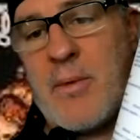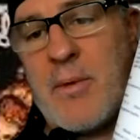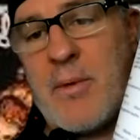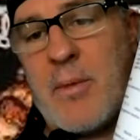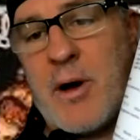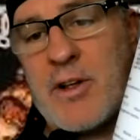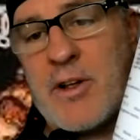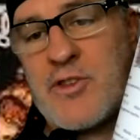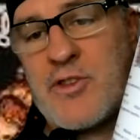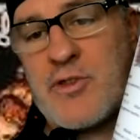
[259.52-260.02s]

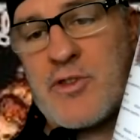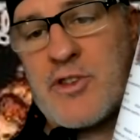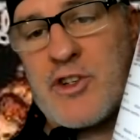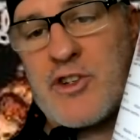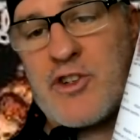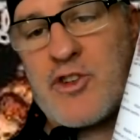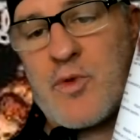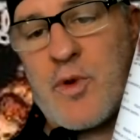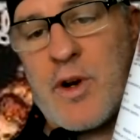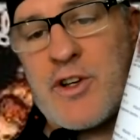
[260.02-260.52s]
monsters
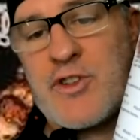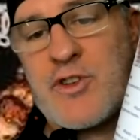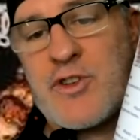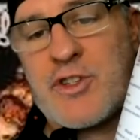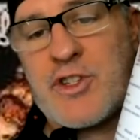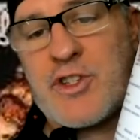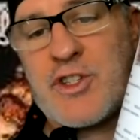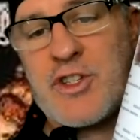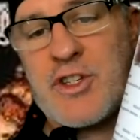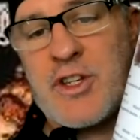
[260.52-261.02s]
and
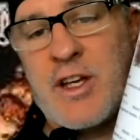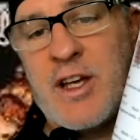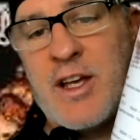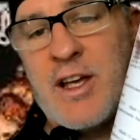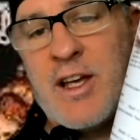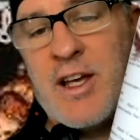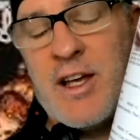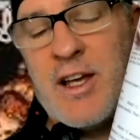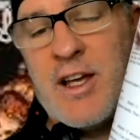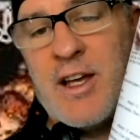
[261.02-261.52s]
treasures
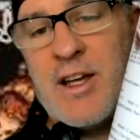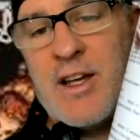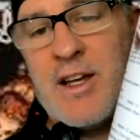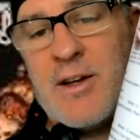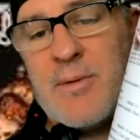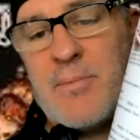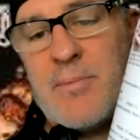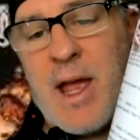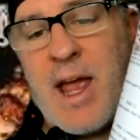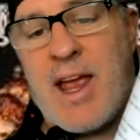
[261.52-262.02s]

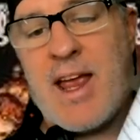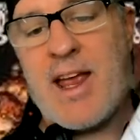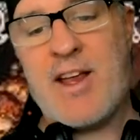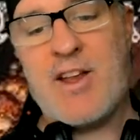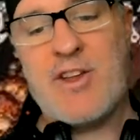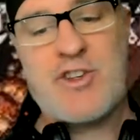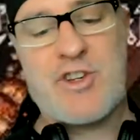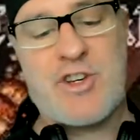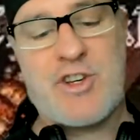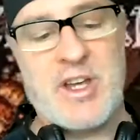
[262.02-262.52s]

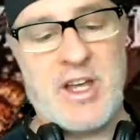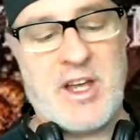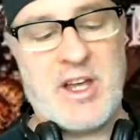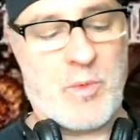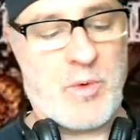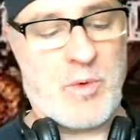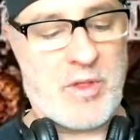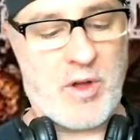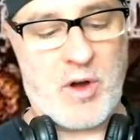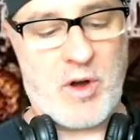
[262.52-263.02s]
page
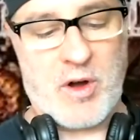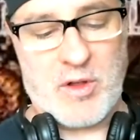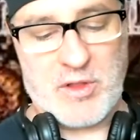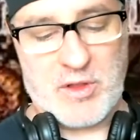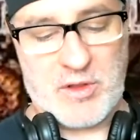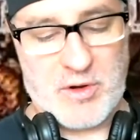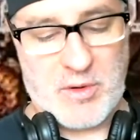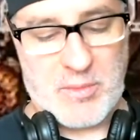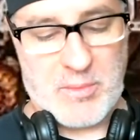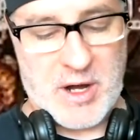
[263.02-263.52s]
with all the
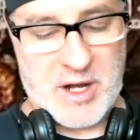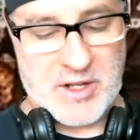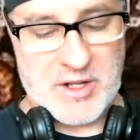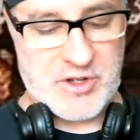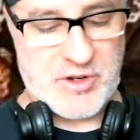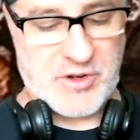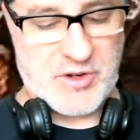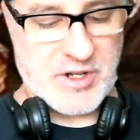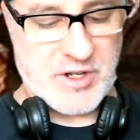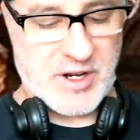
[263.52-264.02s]
little
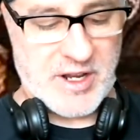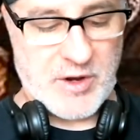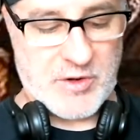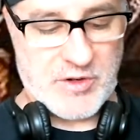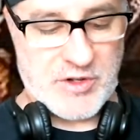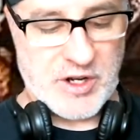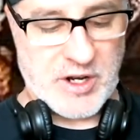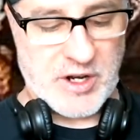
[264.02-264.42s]
monsters in the character.